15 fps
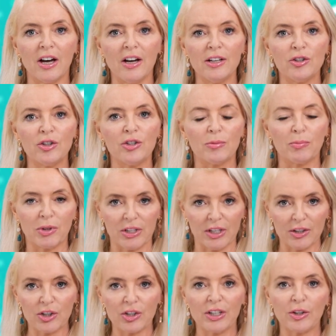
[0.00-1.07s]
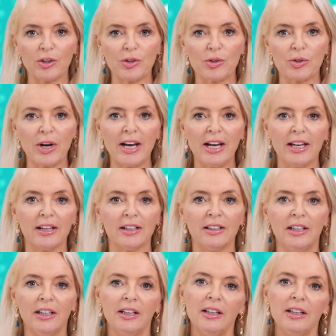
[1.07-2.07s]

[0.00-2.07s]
hydrogen production in Australia.